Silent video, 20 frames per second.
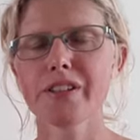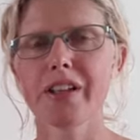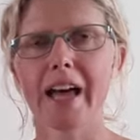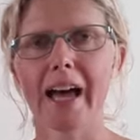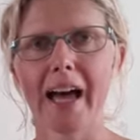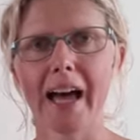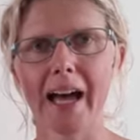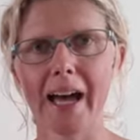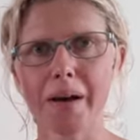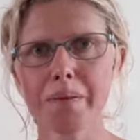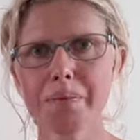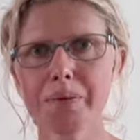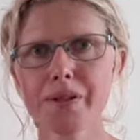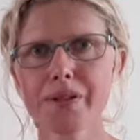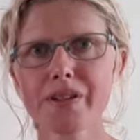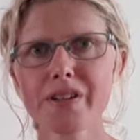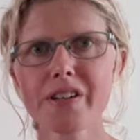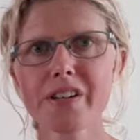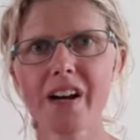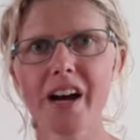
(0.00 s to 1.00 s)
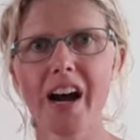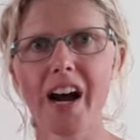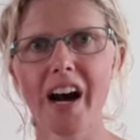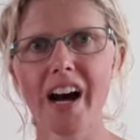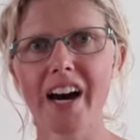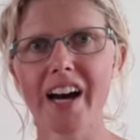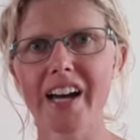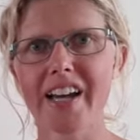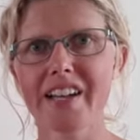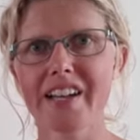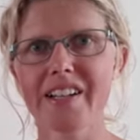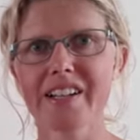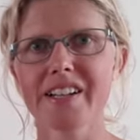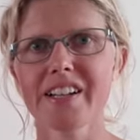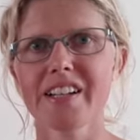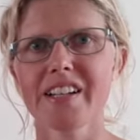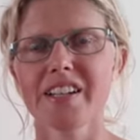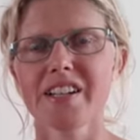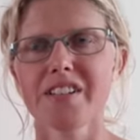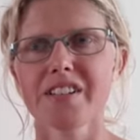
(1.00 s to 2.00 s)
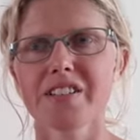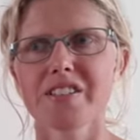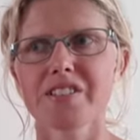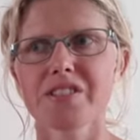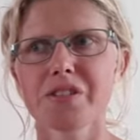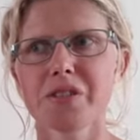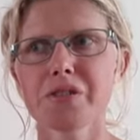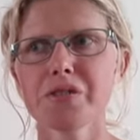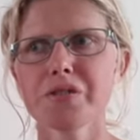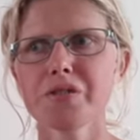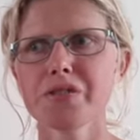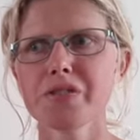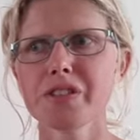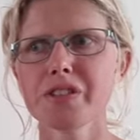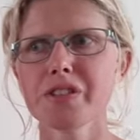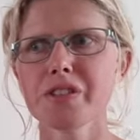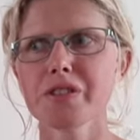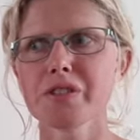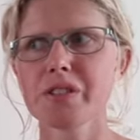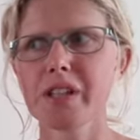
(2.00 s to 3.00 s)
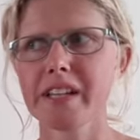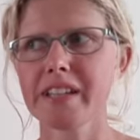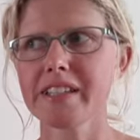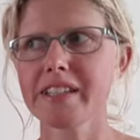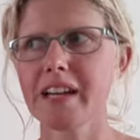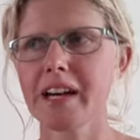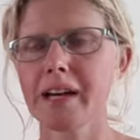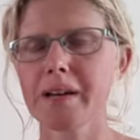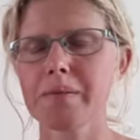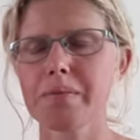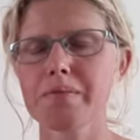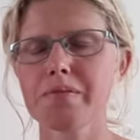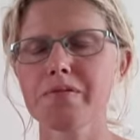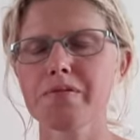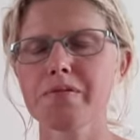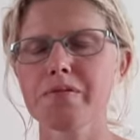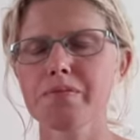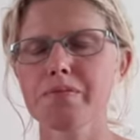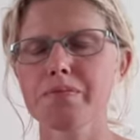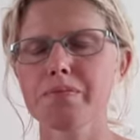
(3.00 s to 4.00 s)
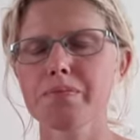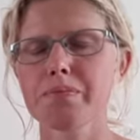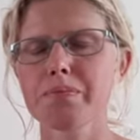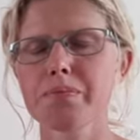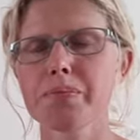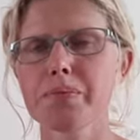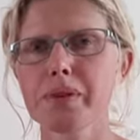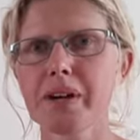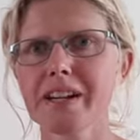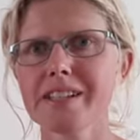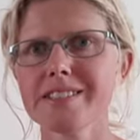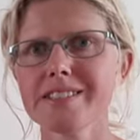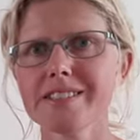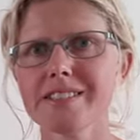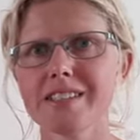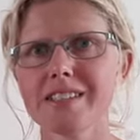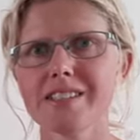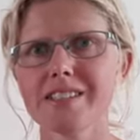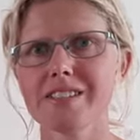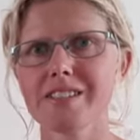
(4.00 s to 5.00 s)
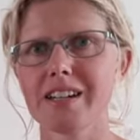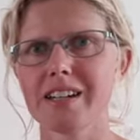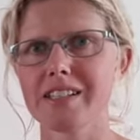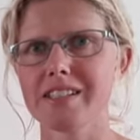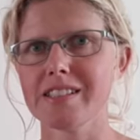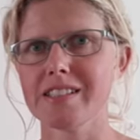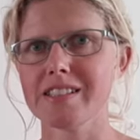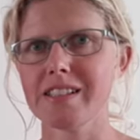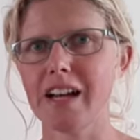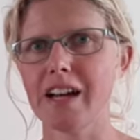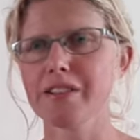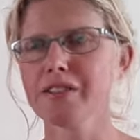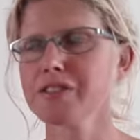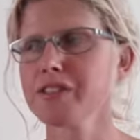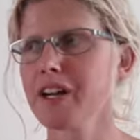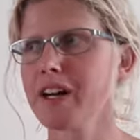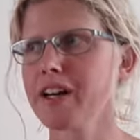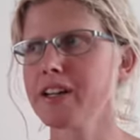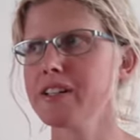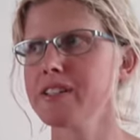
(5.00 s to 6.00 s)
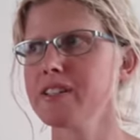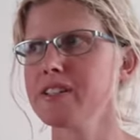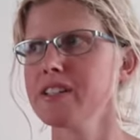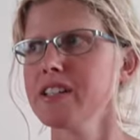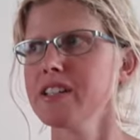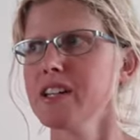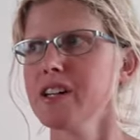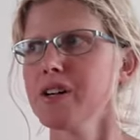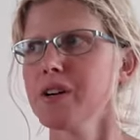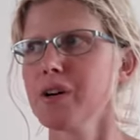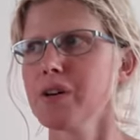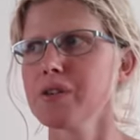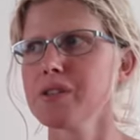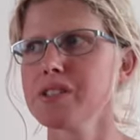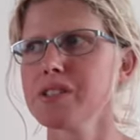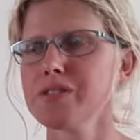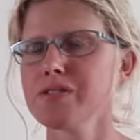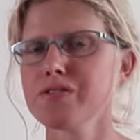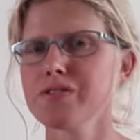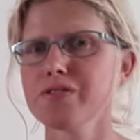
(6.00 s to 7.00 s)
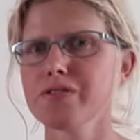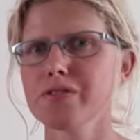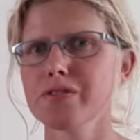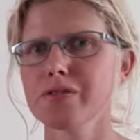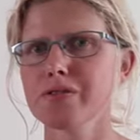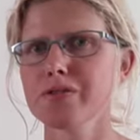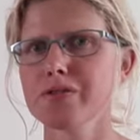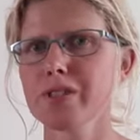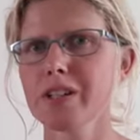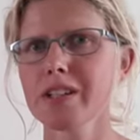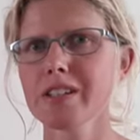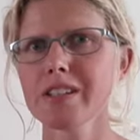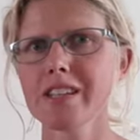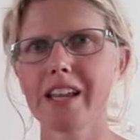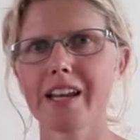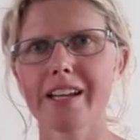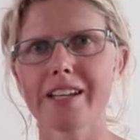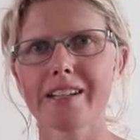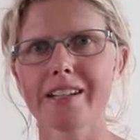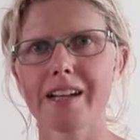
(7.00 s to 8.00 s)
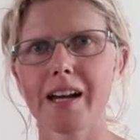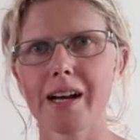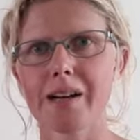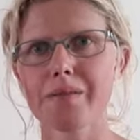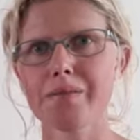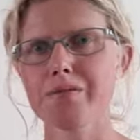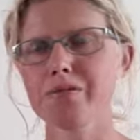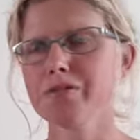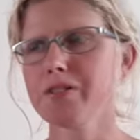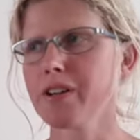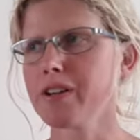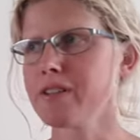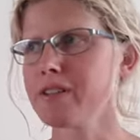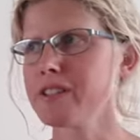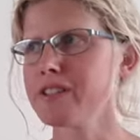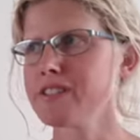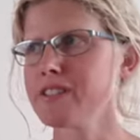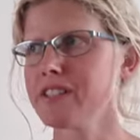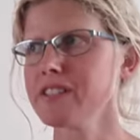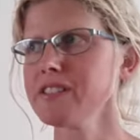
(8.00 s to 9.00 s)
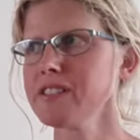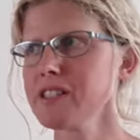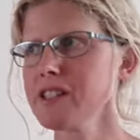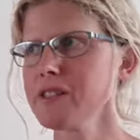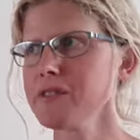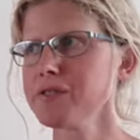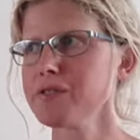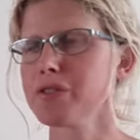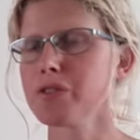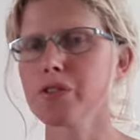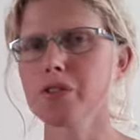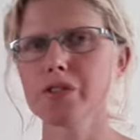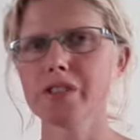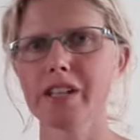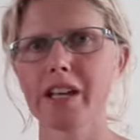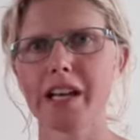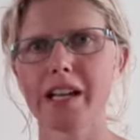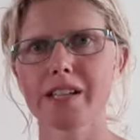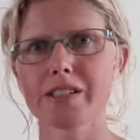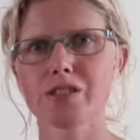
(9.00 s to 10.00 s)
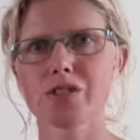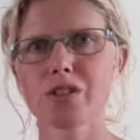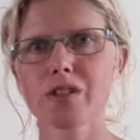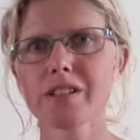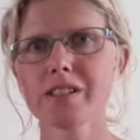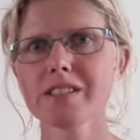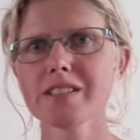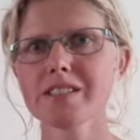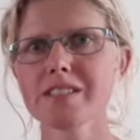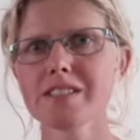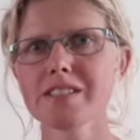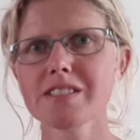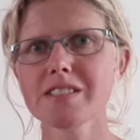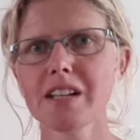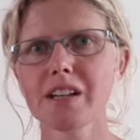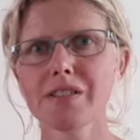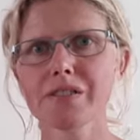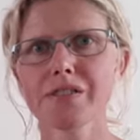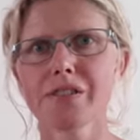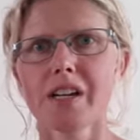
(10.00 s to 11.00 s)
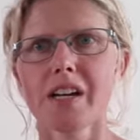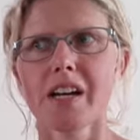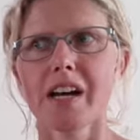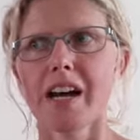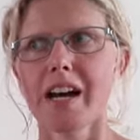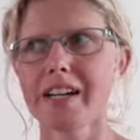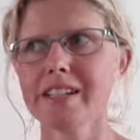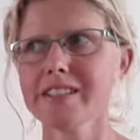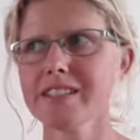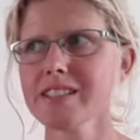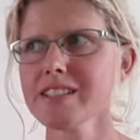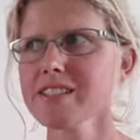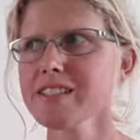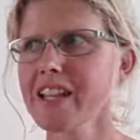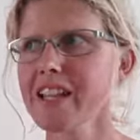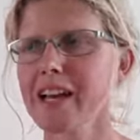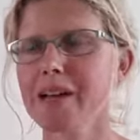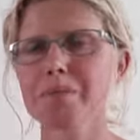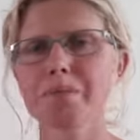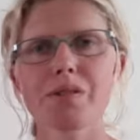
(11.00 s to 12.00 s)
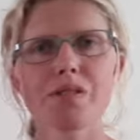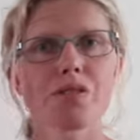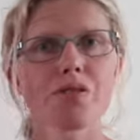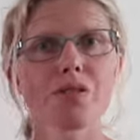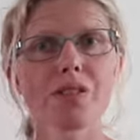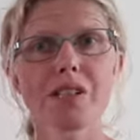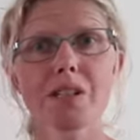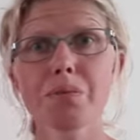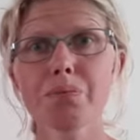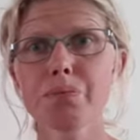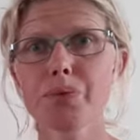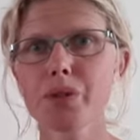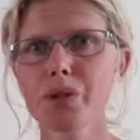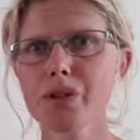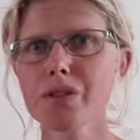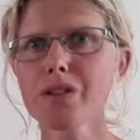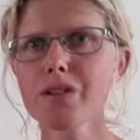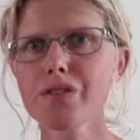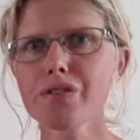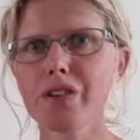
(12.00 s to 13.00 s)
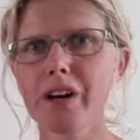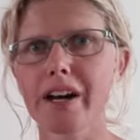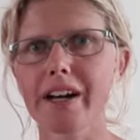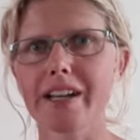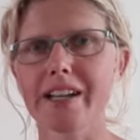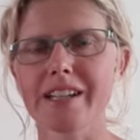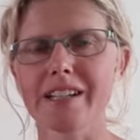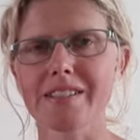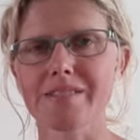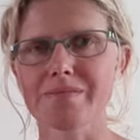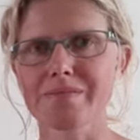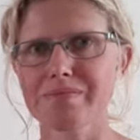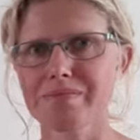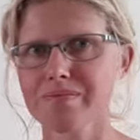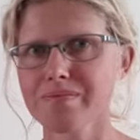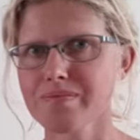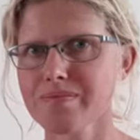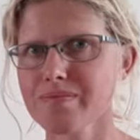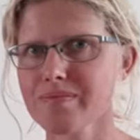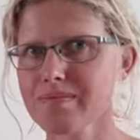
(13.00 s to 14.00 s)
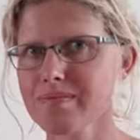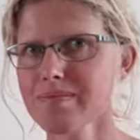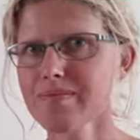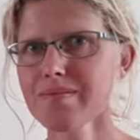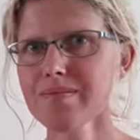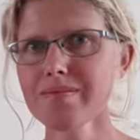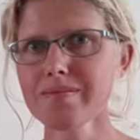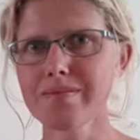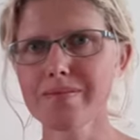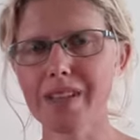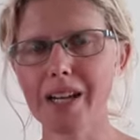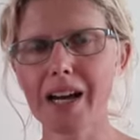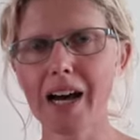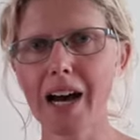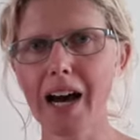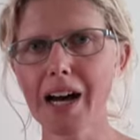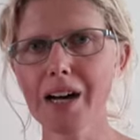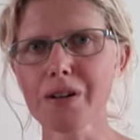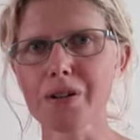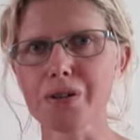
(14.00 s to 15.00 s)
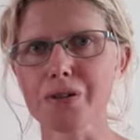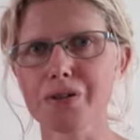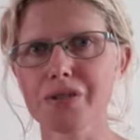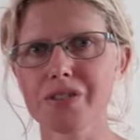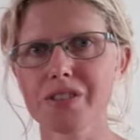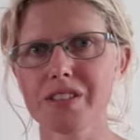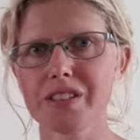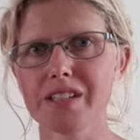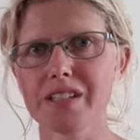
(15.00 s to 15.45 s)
happier. I don't feel like I'm pressed inside this house. I always felt like I'm very sensitive for all the electronics and stuff, and this lamp is really purifying the house,